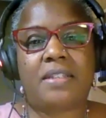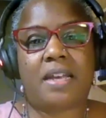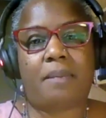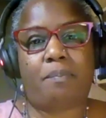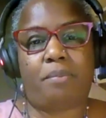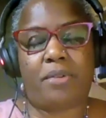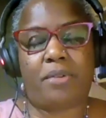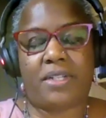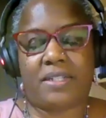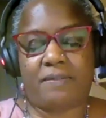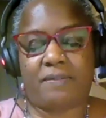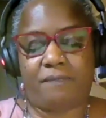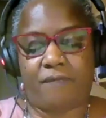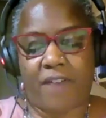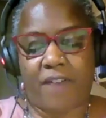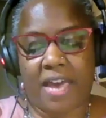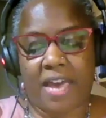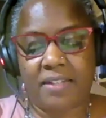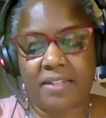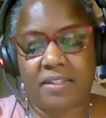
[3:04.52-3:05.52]
and
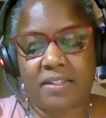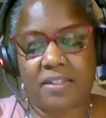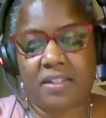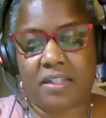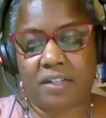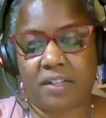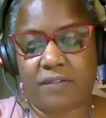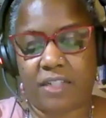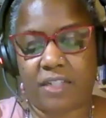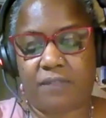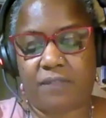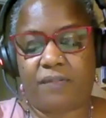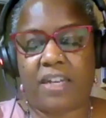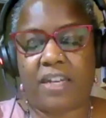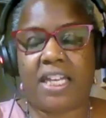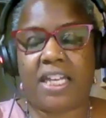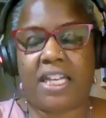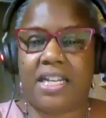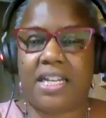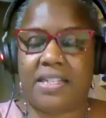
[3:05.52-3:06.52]
prevent service
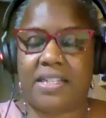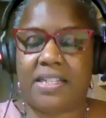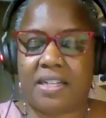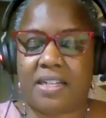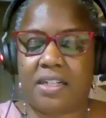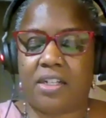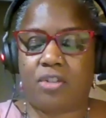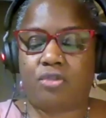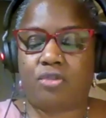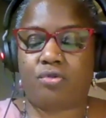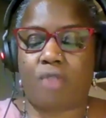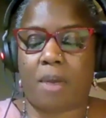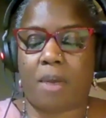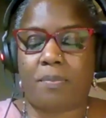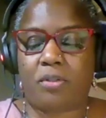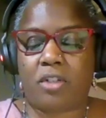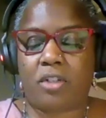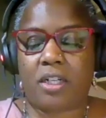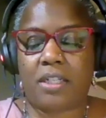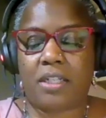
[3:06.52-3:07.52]
failures and
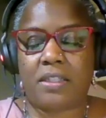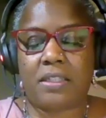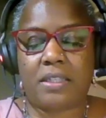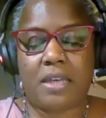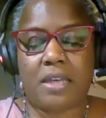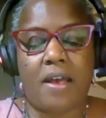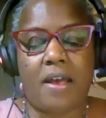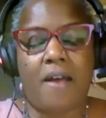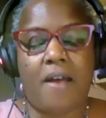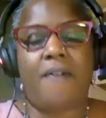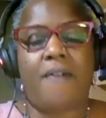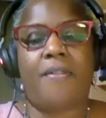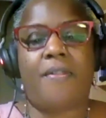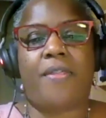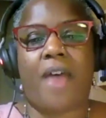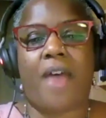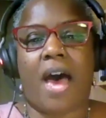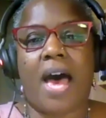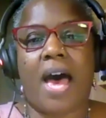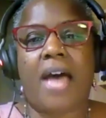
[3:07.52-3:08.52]
disruptions,
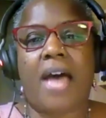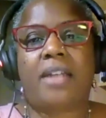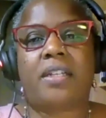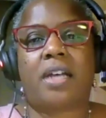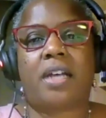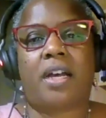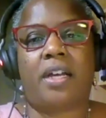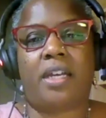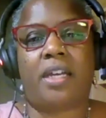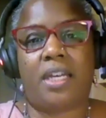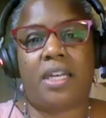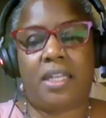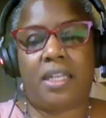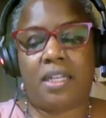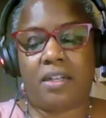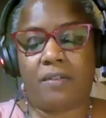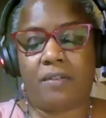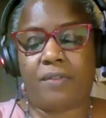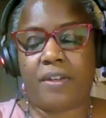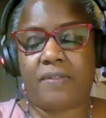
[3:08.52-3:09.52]
that in
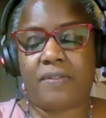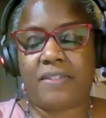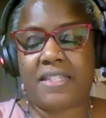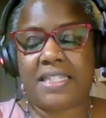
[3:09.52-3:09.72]
of